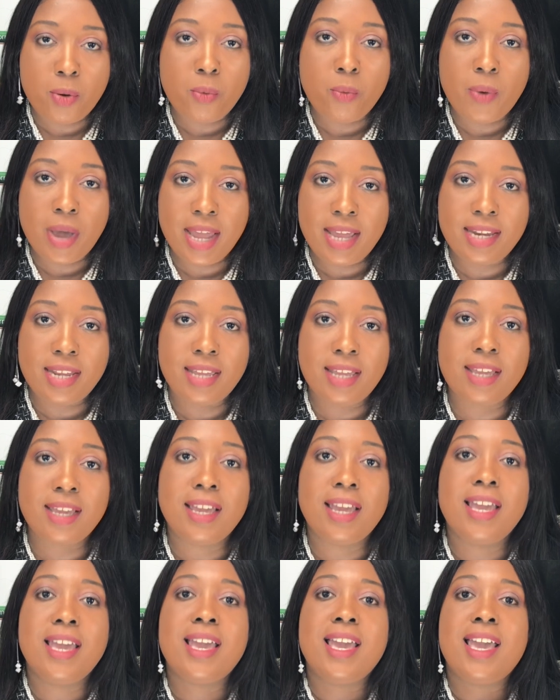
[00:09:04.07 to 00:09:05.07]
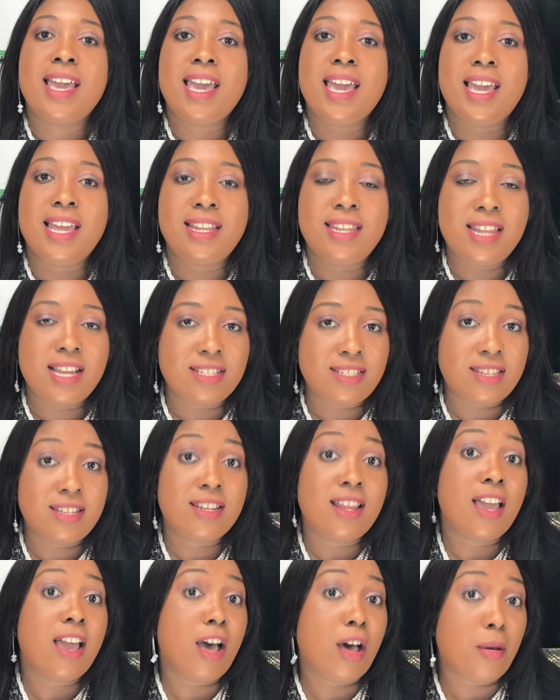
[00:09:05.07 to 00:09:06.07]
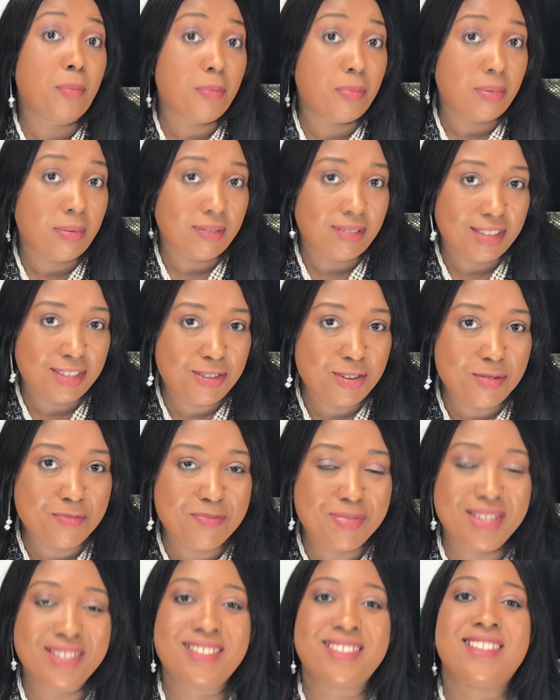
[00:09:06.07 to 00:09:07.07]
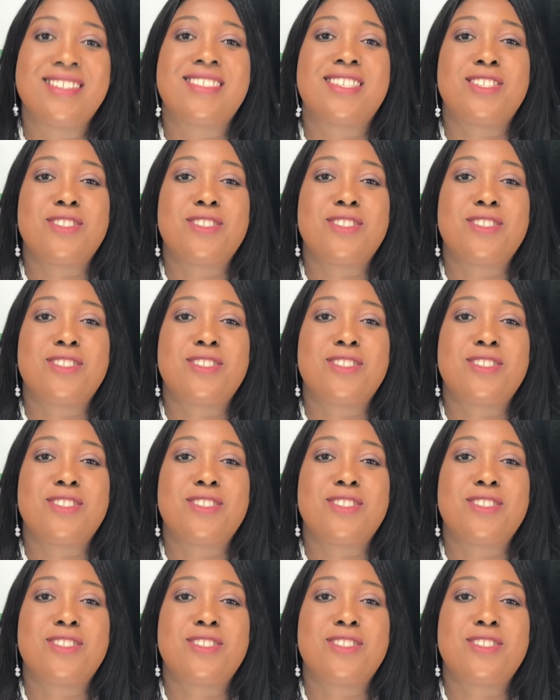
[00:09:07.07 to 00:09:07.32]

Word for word: waiting, it doesn't help your business.